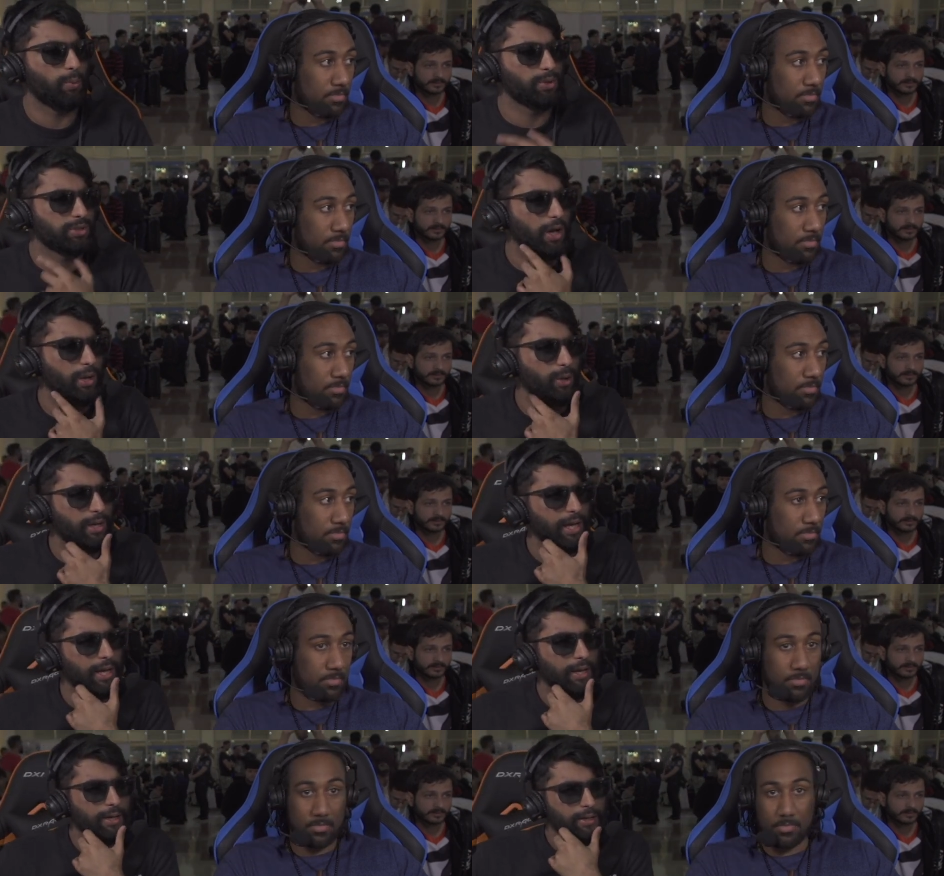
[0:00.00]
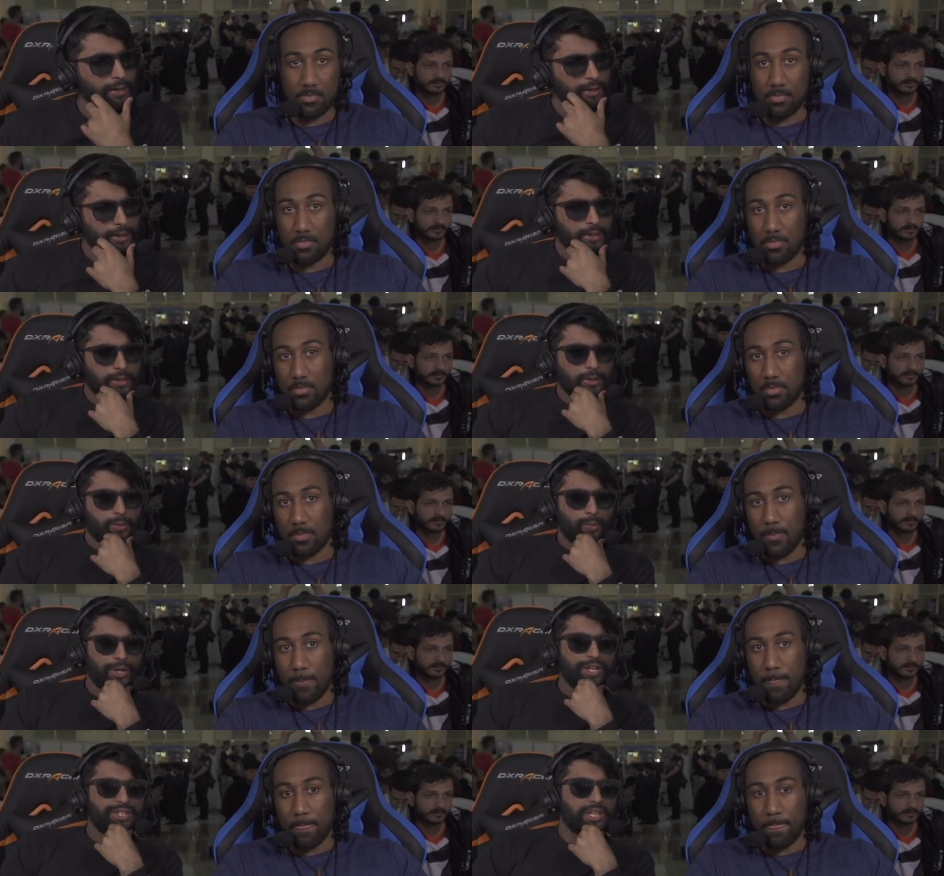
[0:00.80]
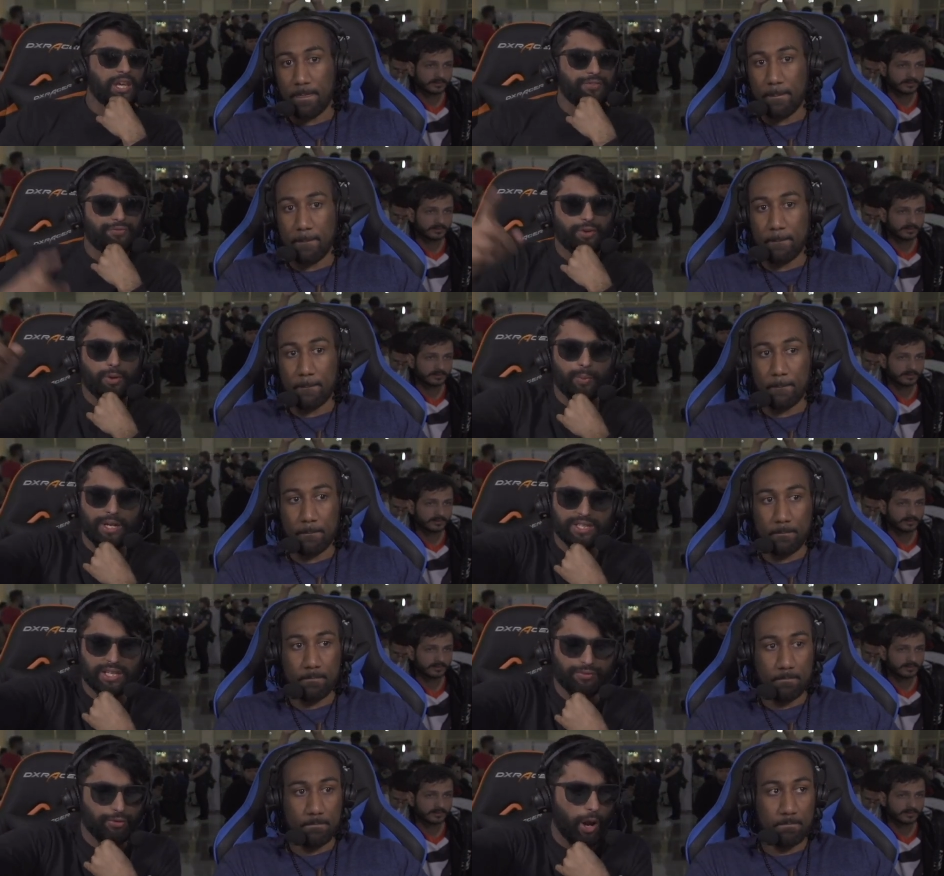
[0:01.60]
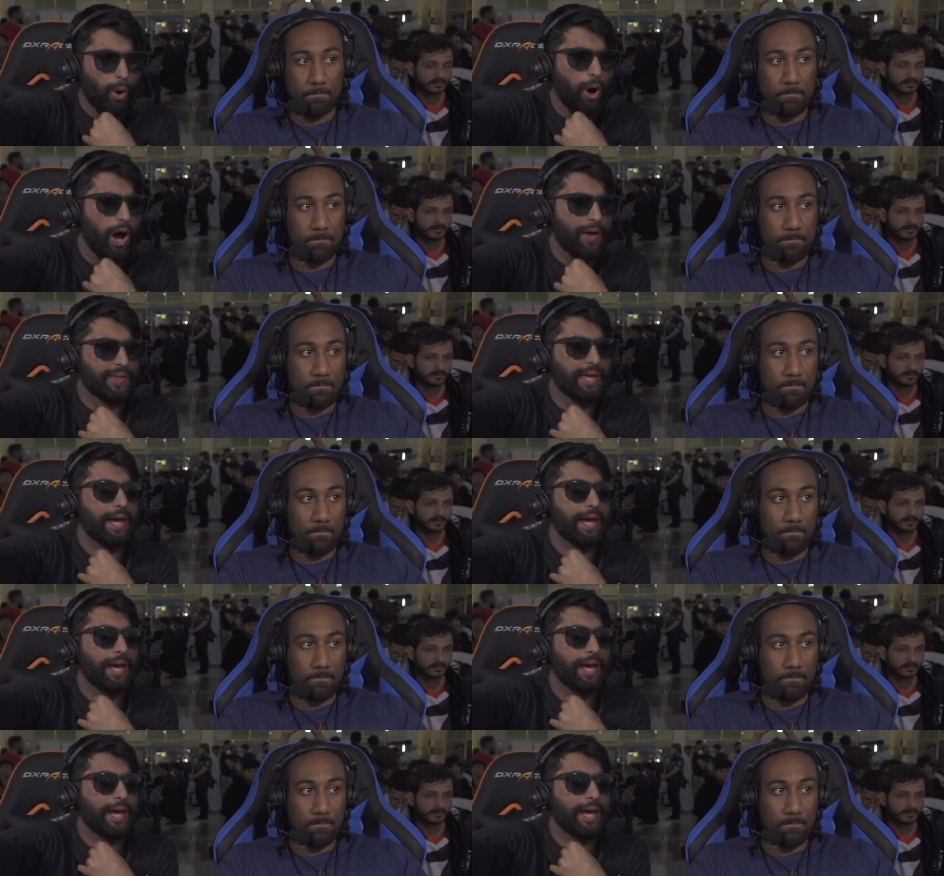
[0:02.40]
Speaker 1: going on here? We need to give, we need to give Lowhigh the game.